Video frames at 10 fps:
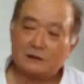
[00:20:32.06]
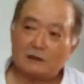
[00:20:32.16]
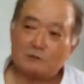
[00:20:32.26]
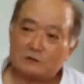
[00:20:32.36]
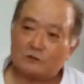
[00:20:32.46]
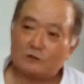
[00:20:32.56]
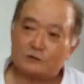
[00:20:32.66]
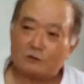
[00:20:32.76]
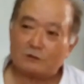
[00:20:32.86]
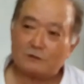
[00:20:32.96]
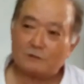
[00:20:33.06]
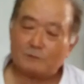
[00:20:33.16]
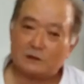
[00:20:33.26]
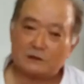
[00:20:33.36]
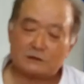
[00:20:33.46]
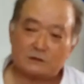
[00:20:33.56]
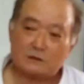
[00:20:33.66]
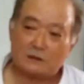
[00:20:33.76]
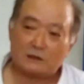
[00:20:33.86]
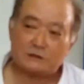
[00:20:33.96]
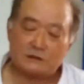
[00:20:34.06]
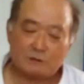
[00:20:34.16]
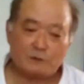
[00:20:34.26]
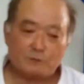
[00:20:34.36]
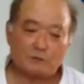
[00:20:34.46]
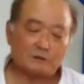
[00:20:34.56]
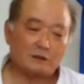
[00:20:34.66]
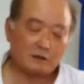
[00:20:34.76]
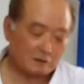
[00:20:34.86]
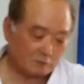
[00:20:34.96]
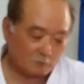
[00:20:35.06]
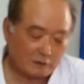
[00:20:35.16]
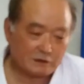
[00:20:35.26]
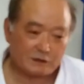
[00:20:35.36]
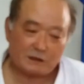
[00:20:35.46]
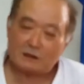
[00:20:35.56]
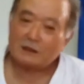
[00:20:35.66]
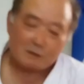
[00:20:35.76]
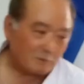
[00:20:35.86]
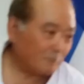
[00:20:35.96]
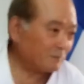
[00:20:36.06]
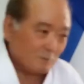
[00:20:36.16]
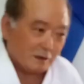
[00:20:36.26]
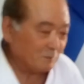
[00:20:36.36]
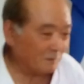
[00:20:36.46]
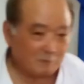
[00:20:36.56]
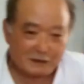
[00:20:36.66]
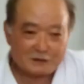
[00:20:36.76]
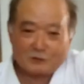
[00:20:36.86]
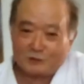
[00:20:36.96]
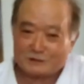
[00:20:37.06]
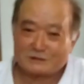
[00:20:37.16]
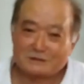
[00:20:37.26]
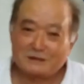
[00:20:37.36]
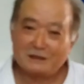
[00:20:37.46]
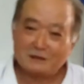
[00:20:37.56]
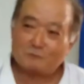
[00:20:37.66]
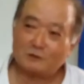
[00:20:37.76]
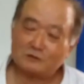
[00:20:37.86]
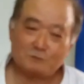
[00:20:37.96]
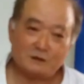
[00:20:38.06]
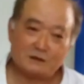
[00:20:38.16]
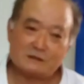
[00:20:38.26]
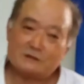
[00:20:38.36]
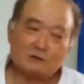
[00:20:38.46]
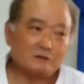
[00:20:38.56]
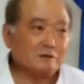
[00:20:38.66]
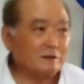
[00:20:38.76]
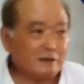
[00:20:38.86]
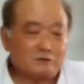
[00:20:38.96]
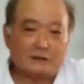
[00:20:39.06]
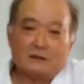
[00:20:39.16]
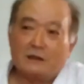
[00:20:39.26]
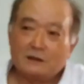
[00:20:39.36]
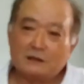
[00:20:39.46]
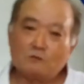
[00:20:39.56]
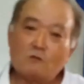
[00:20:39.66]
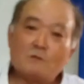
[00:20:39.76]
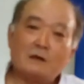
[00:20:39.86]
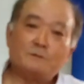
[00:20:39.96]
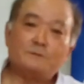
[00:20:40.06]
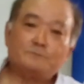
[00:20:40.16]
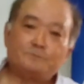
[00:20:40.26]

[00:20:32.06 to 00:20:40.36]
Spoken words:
Then I went to dojo, and the senior people were black kid making noise in front of me, to warm up.